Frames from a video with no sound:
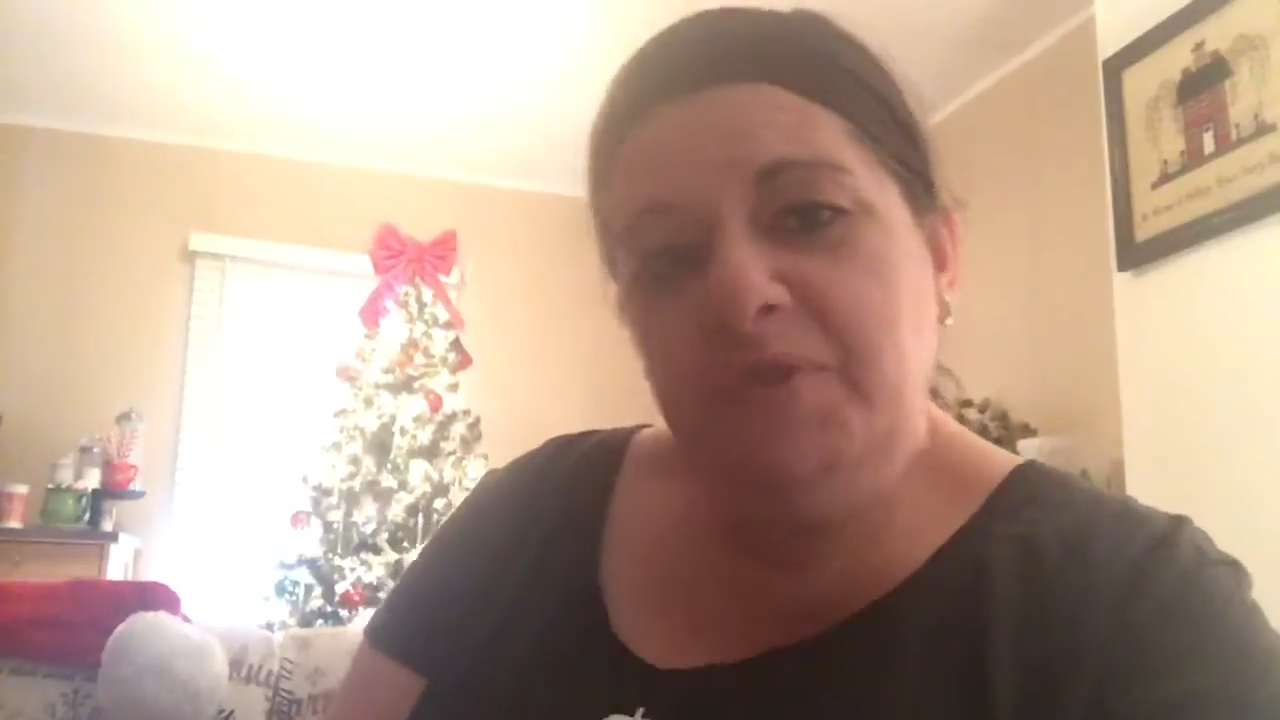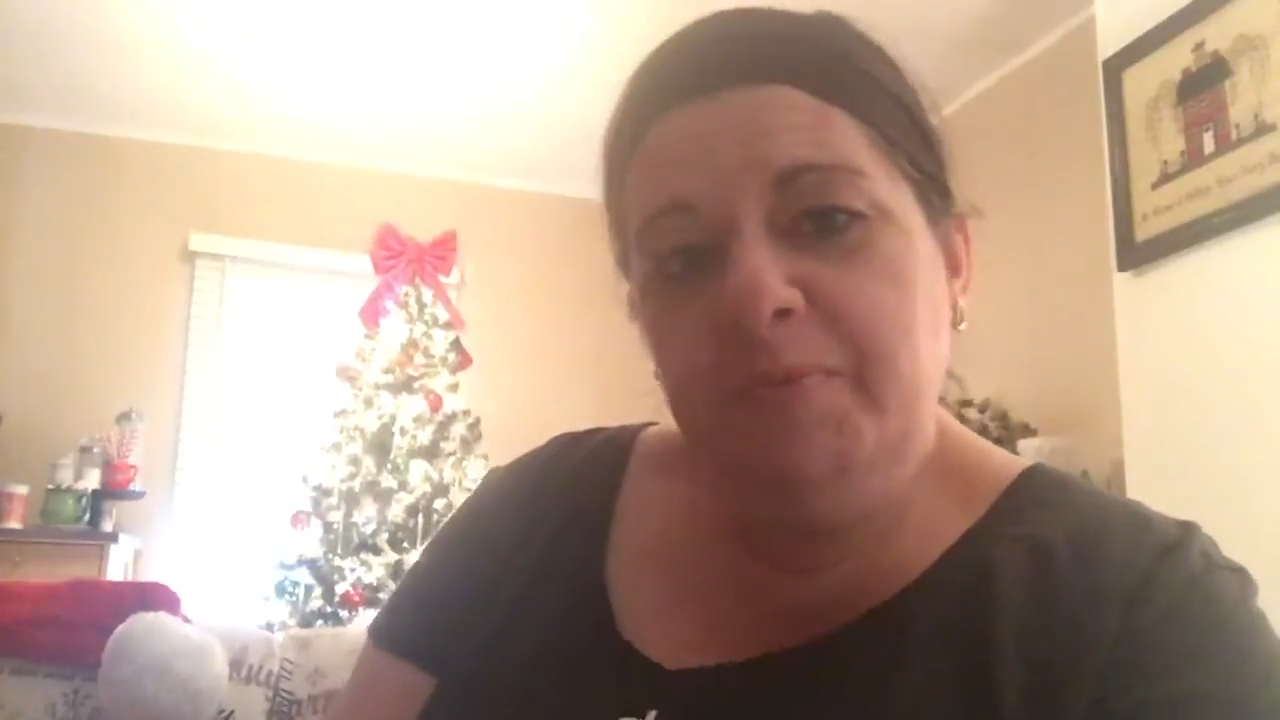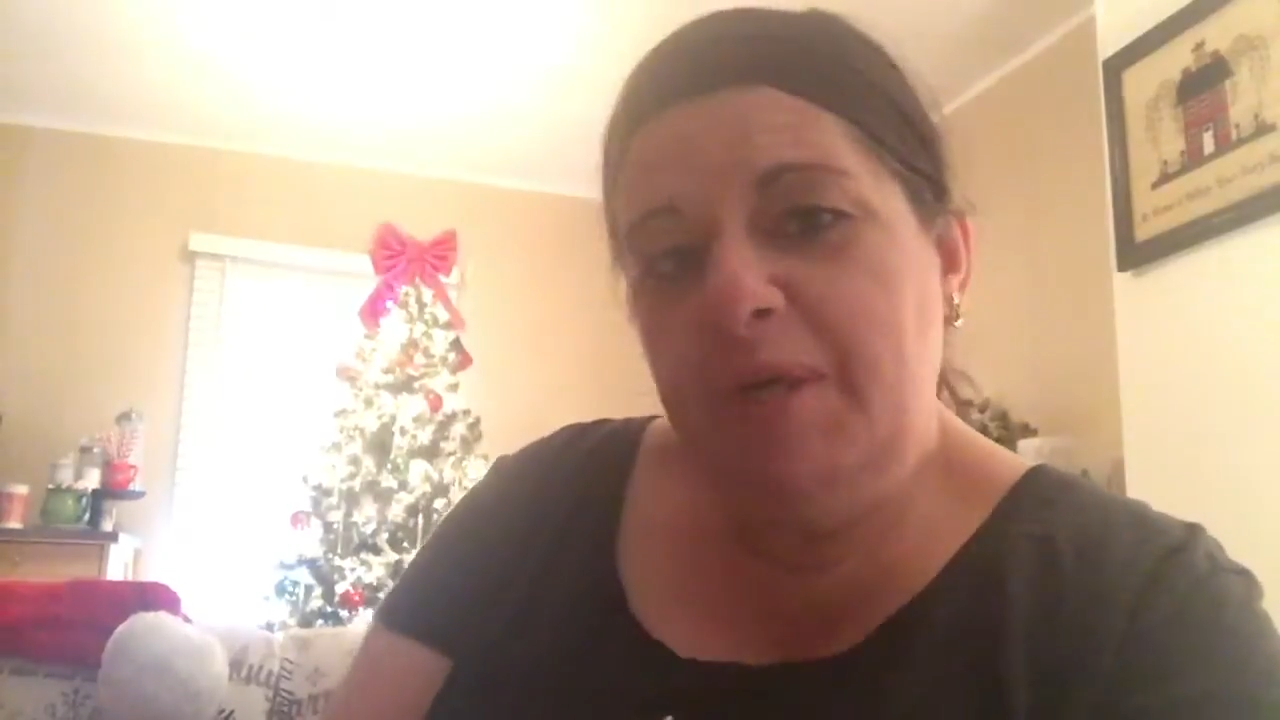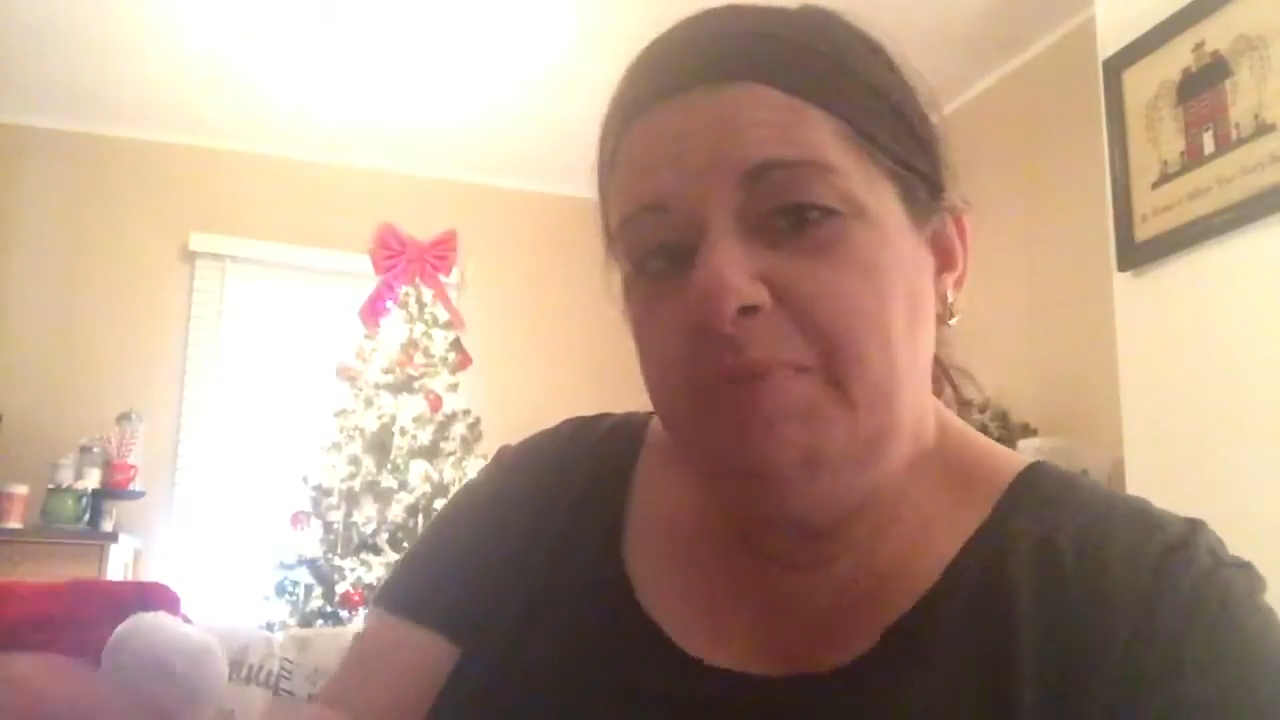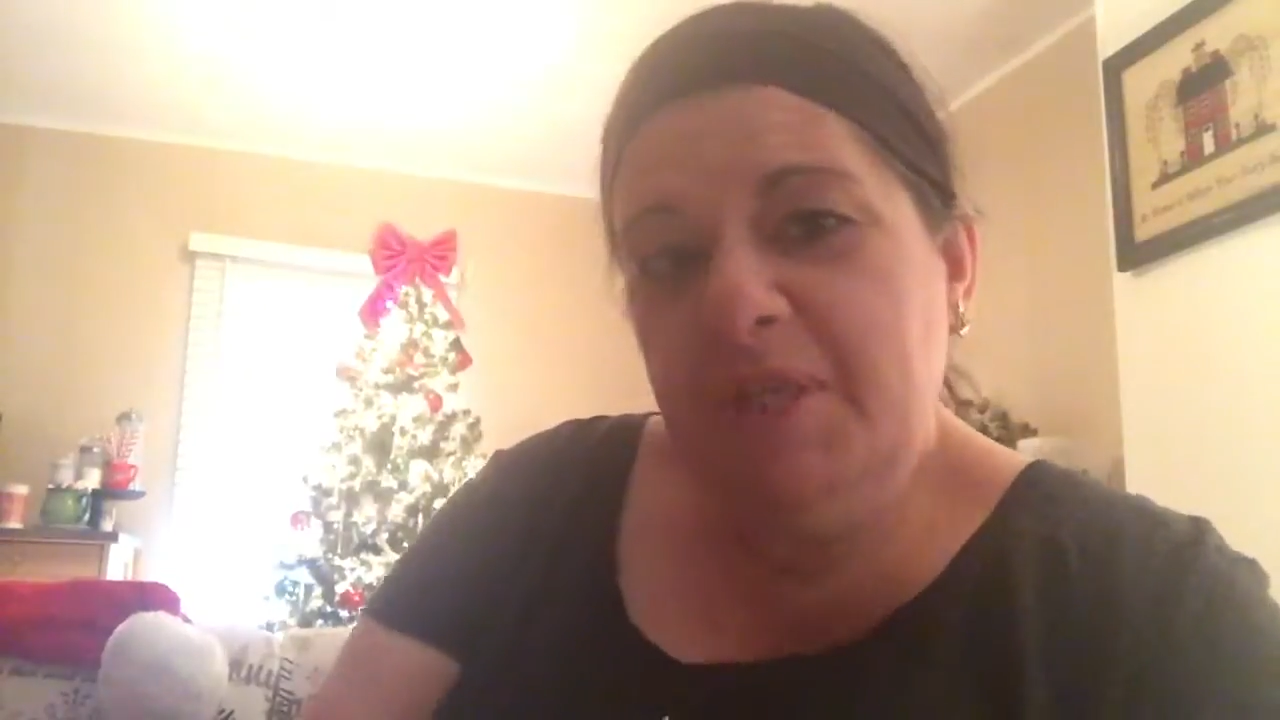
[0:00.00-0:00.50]
You
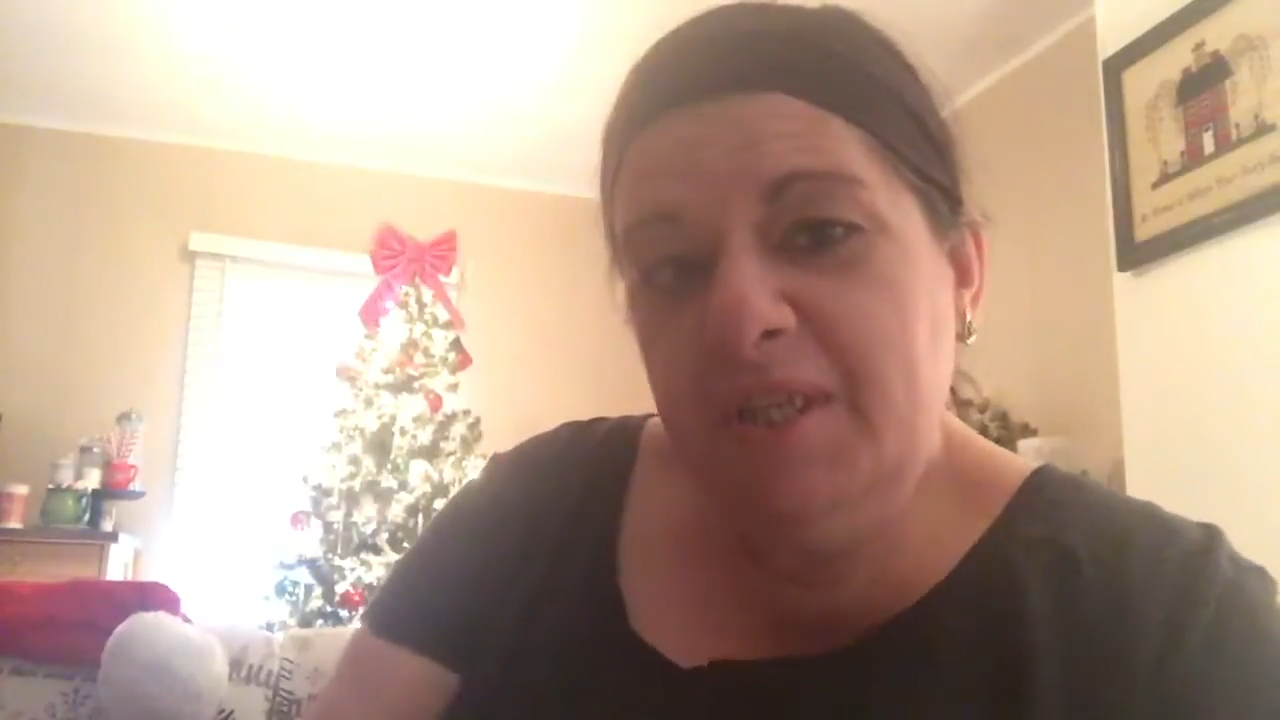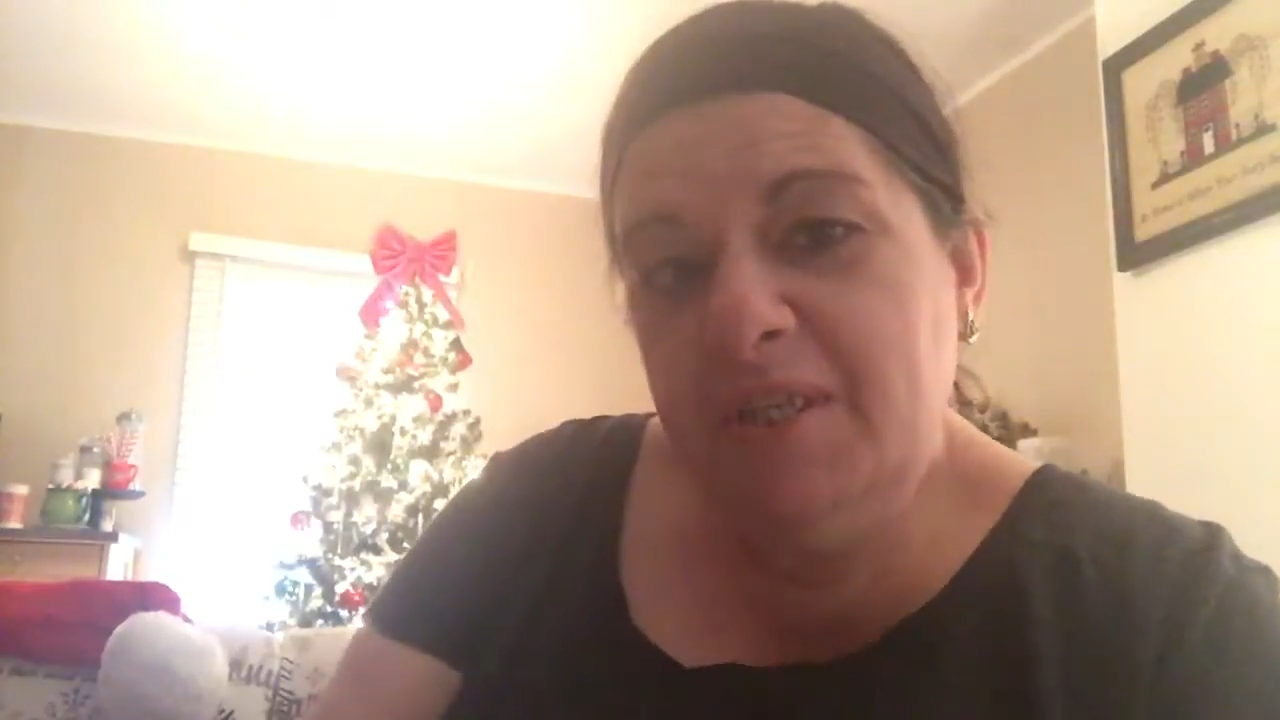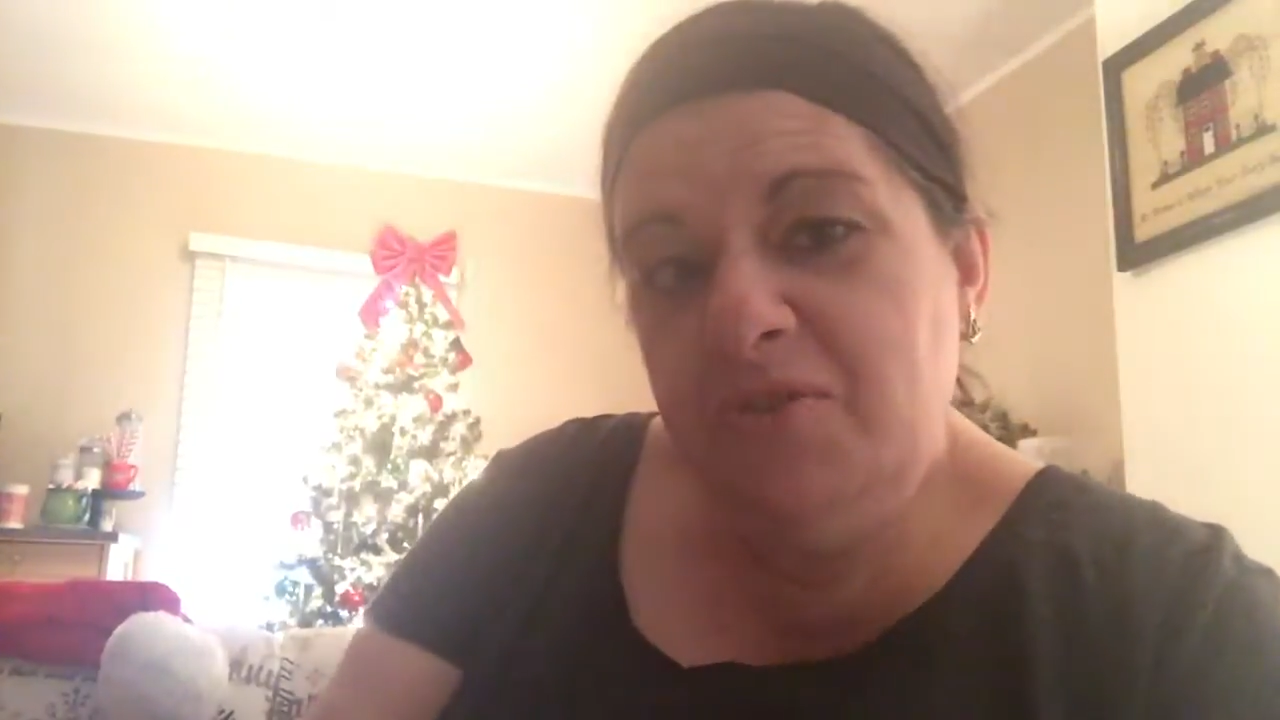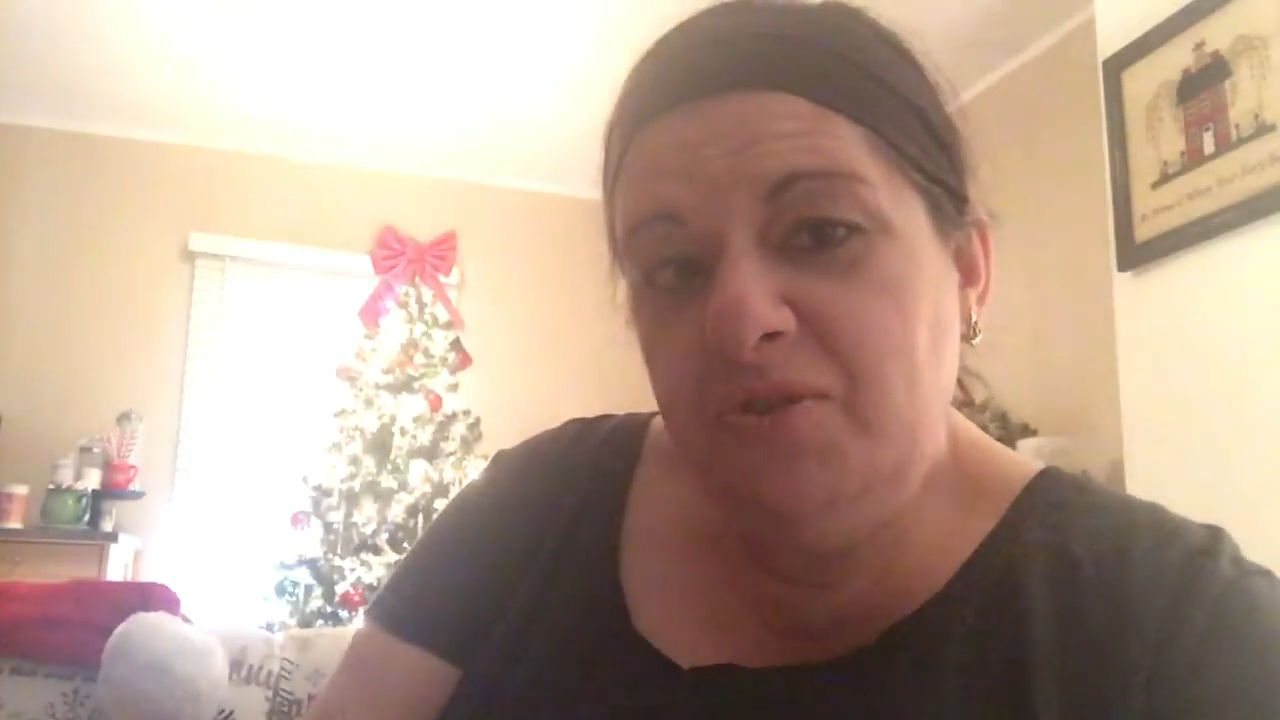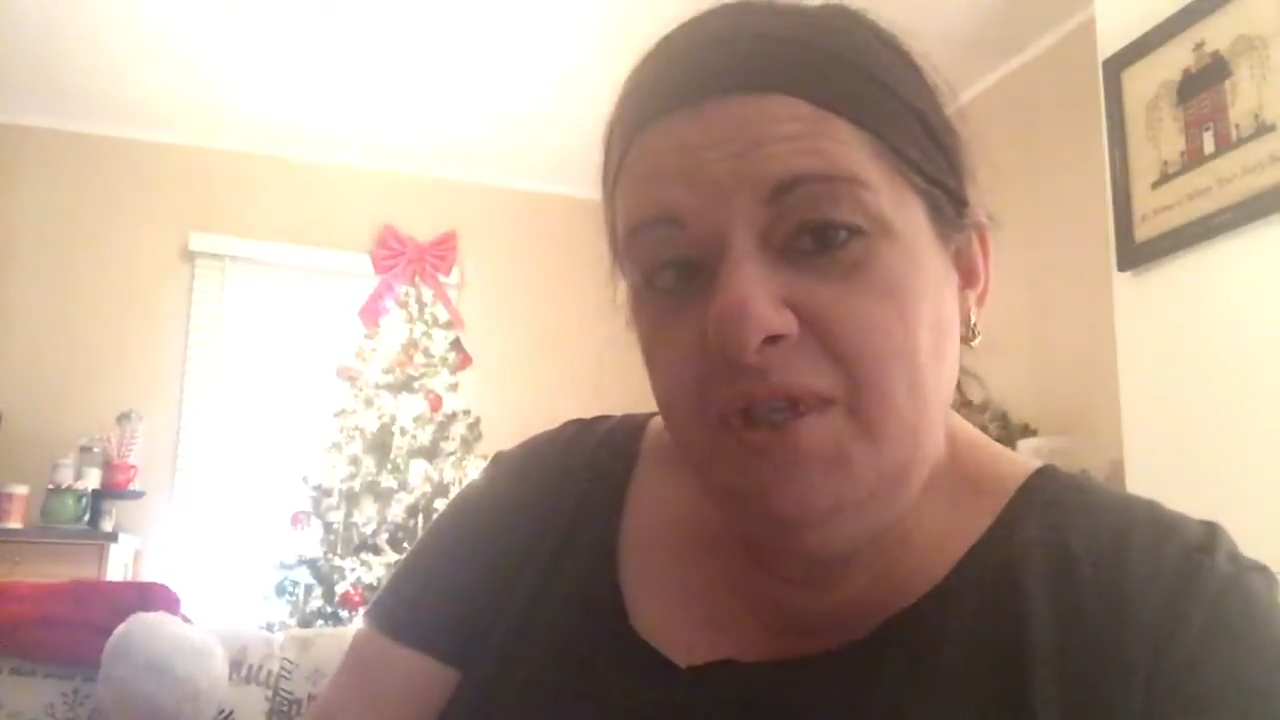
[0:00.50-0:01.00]
buy me an extra